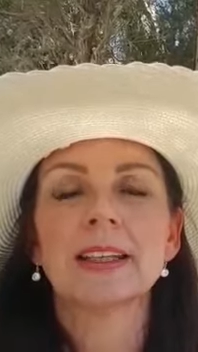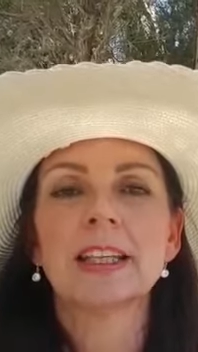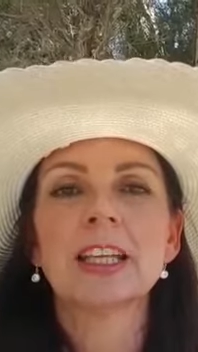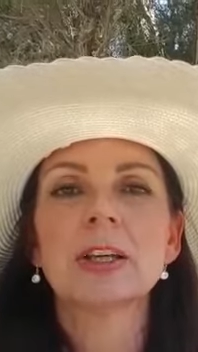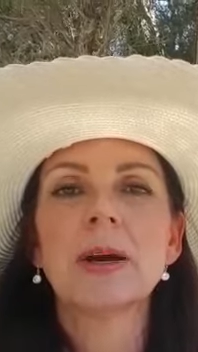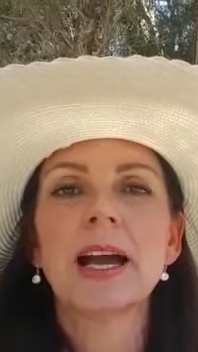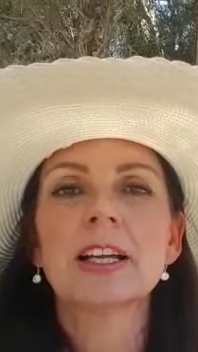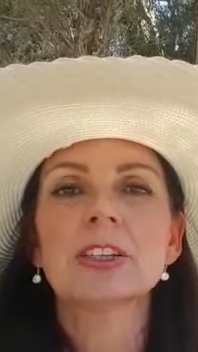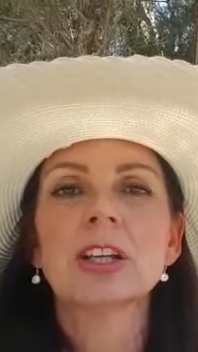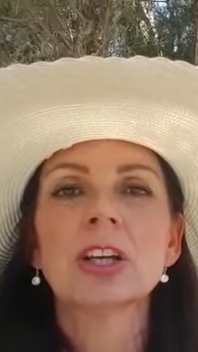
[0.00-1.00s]
and then you
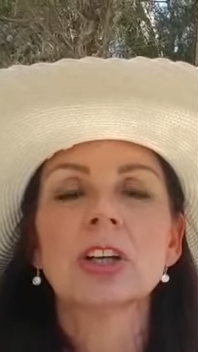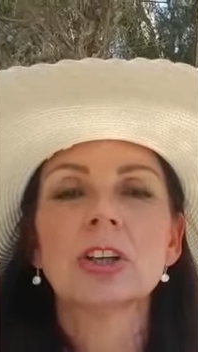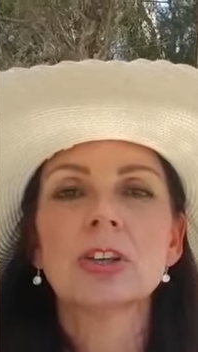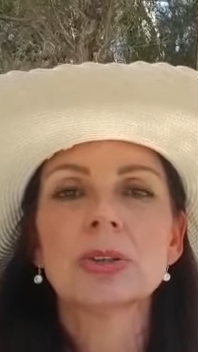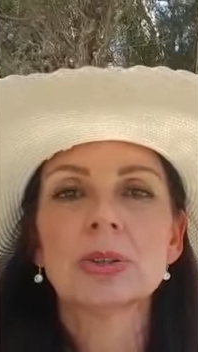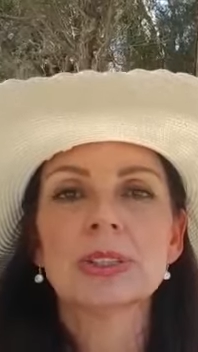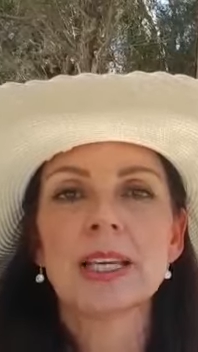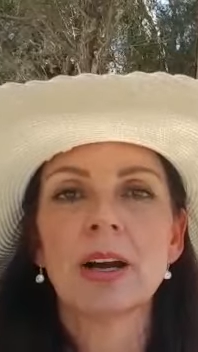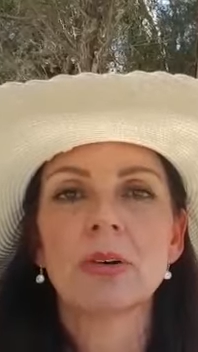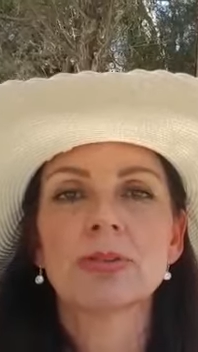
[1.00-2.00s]
add
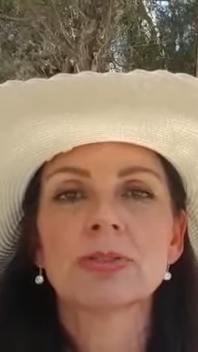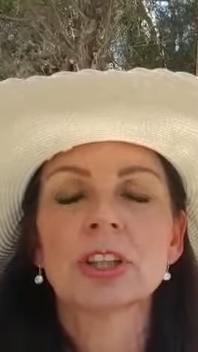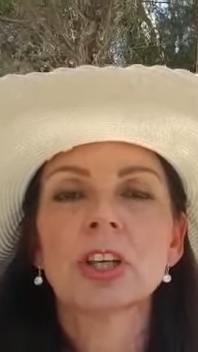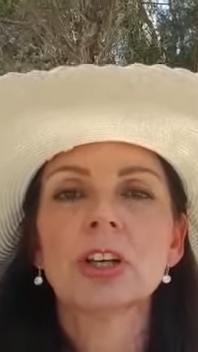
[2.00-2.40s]
yourself,